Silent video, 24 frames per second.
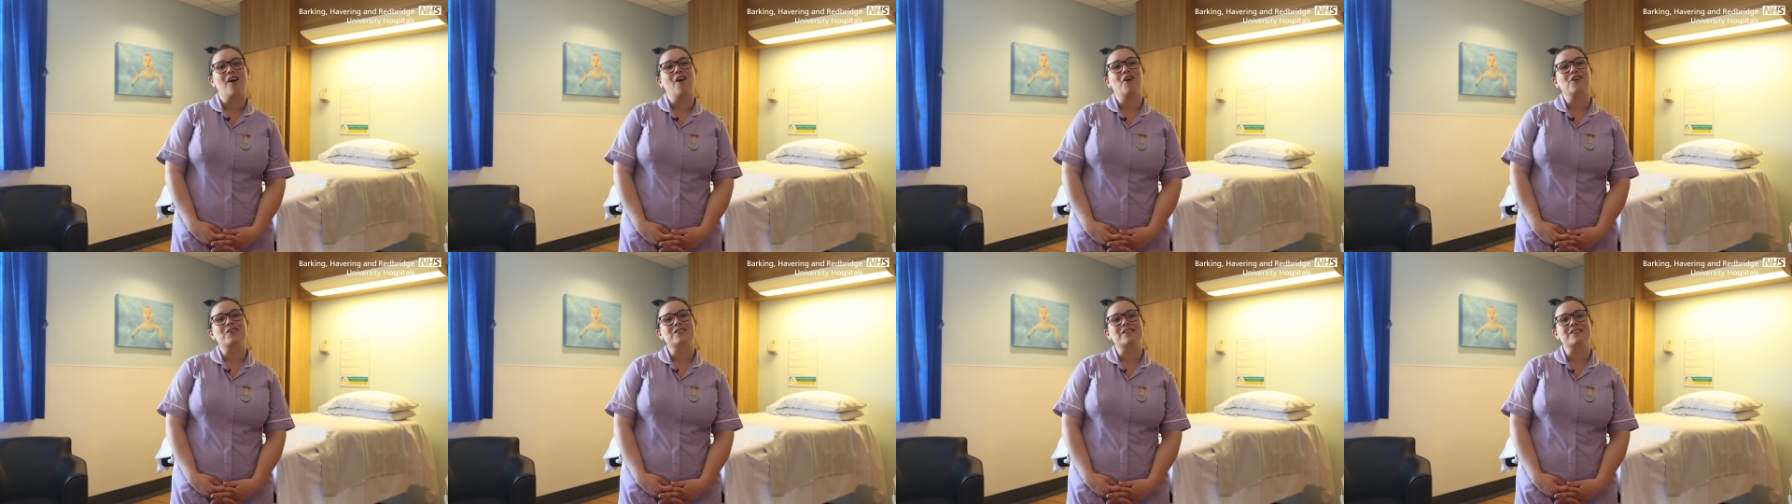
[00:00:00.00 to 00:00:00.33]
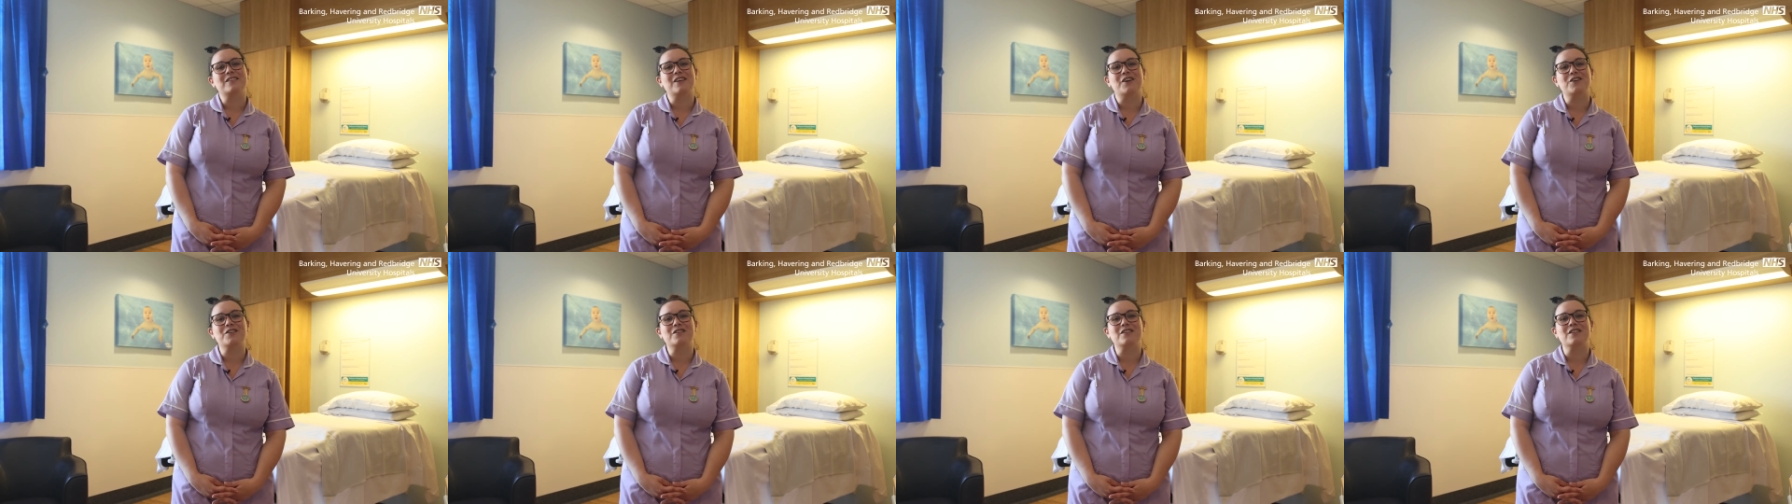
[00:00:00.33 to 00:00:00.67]

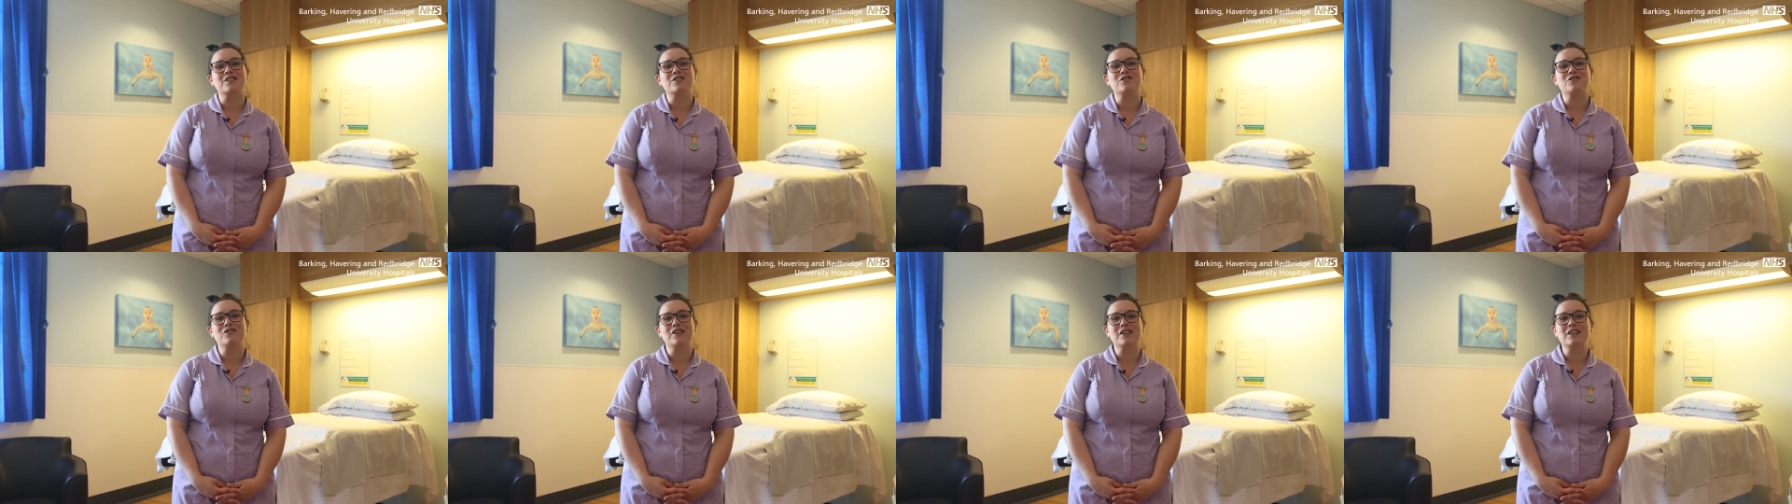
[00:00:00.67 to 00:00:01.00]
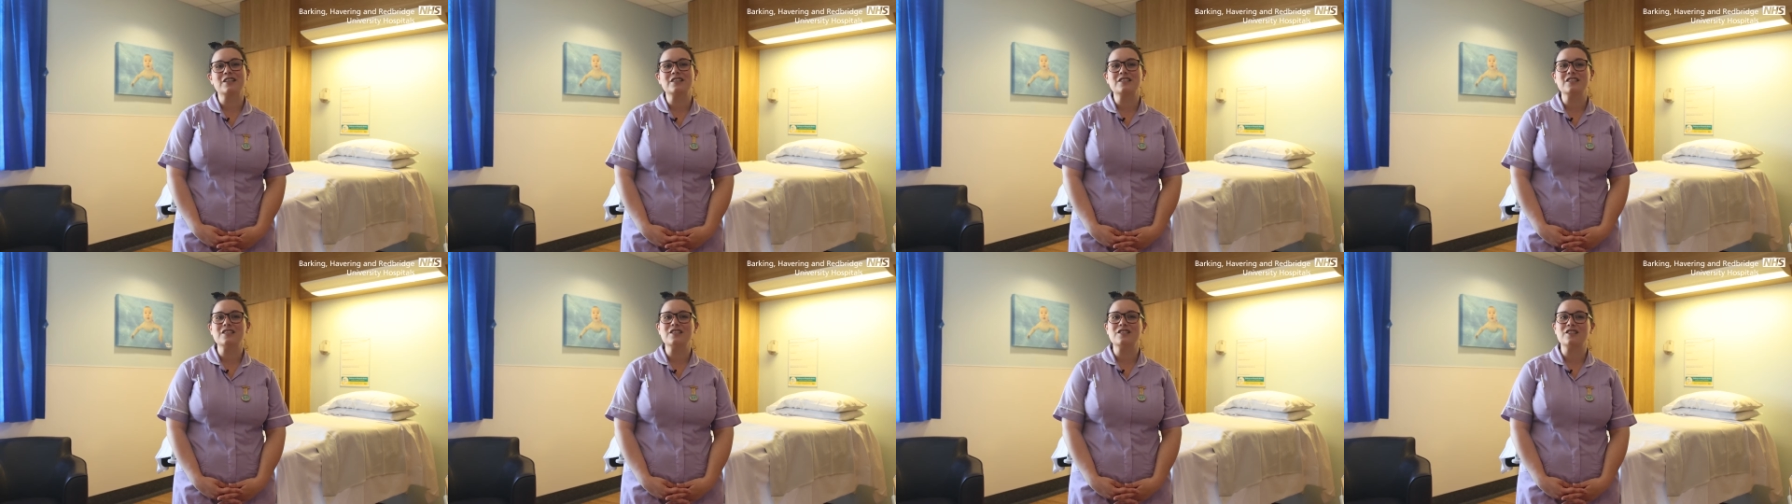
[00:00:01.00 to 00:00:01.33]
Oxytocin
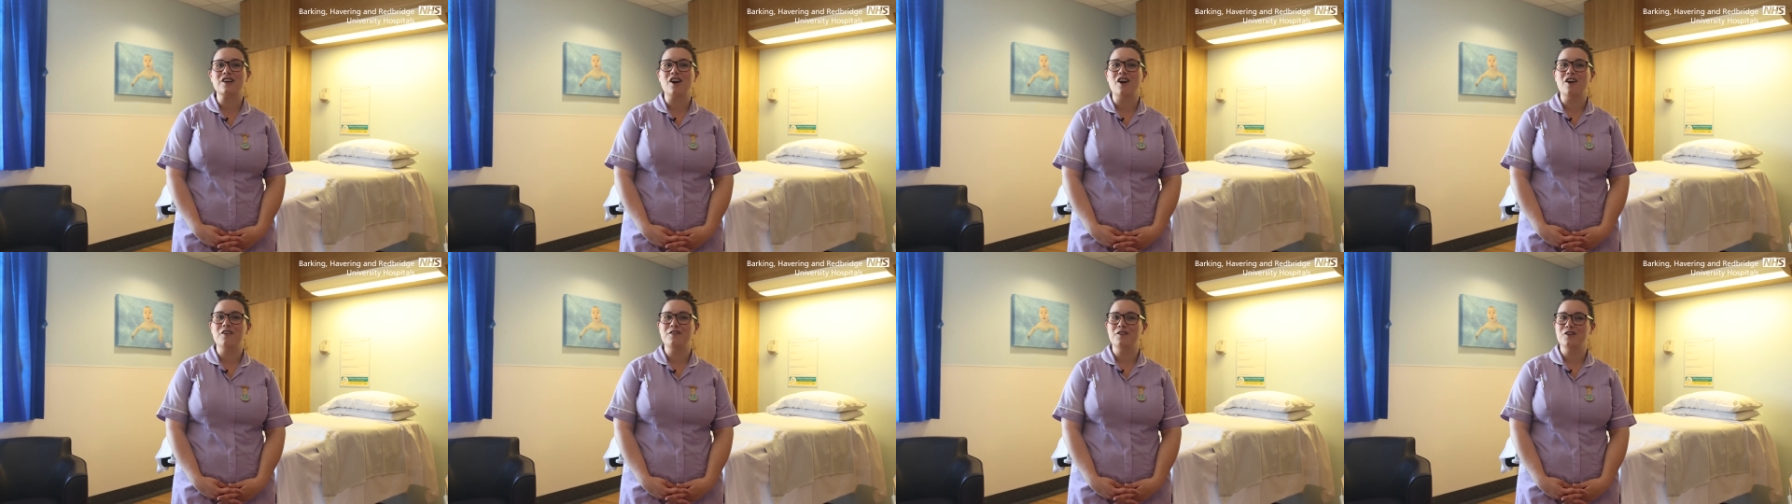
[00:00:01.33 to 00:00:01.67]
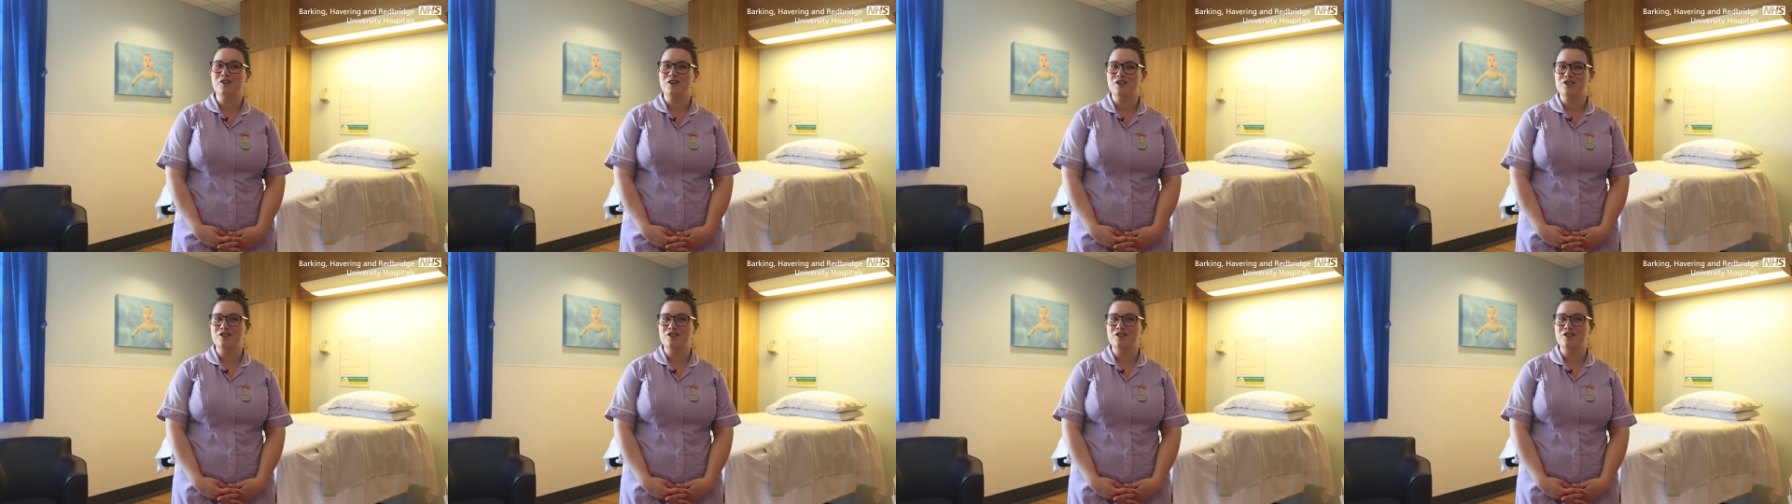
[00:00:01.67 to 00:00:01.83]
triggers the start of your